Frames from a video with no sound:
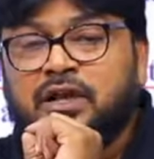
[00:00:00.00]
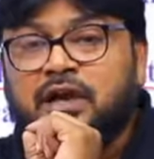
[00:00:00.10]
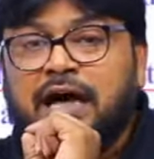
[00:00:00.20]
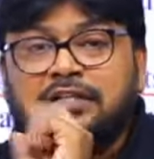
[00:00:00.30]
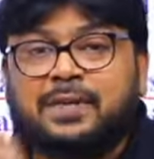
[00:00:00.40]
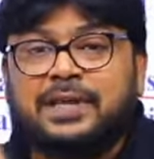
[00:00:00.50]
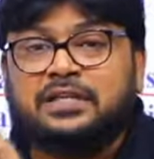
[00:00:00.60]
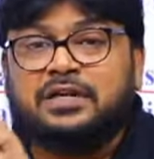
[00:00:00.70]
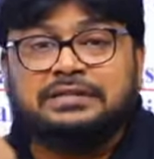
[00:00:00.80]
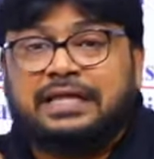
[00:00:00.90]
Otherwise,
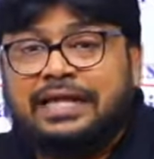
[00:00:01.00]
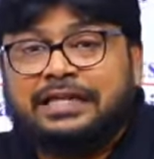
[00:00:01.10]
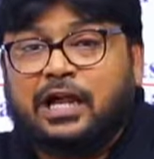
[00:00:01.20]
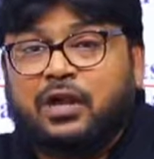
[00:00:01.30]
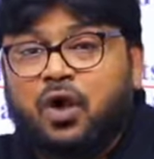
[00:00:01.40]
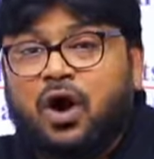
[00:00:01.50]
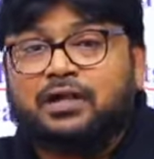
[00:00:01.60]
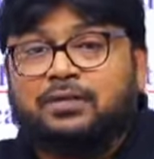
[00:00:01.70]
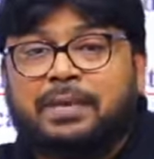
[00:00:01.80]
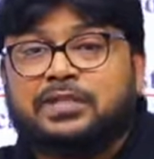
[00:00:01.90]
it
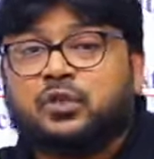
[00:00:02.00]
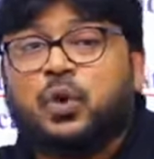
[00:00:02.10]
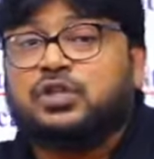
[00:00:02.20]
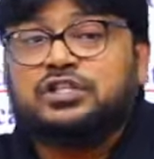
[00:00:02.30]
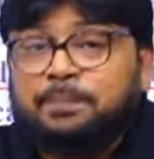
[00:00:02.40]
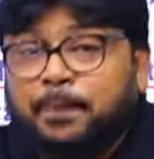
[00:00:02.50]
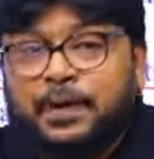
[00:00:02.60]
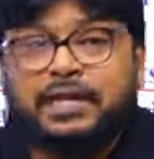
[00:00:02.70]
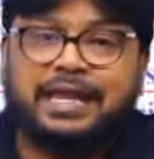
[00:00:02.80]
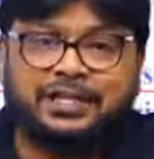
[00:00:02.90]
cannot be so simple
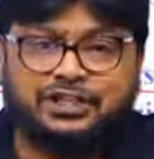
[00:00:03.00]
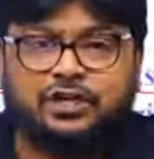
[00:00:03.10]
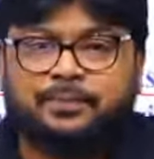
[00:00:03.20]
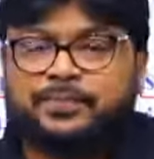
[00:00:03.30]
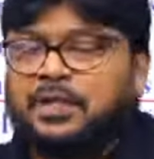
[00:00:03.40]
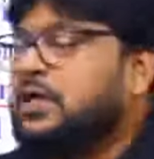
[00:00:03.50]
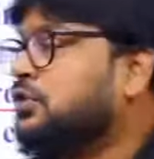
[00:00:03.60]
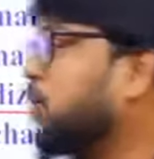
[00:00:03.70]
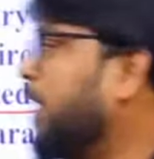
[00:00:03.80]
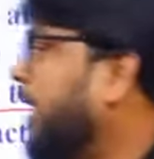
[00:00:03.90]
in nature.
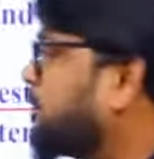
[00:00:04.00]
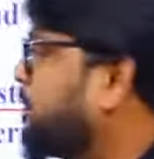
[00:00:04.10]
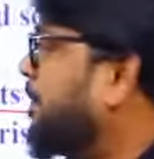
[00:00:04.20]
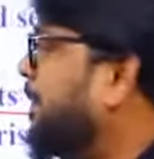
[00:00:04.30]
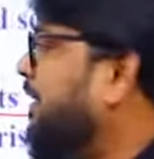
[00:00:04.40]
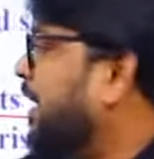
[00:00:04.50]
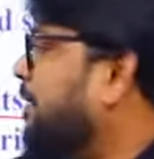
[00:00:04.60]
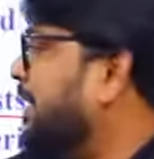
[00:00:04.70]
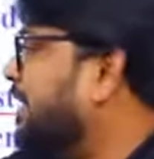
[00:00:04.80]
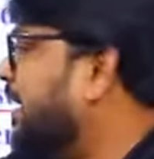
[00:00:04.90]
So experimental
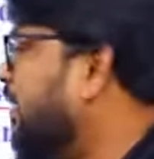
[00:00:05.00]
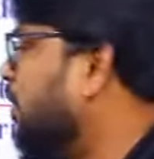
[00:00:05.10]
method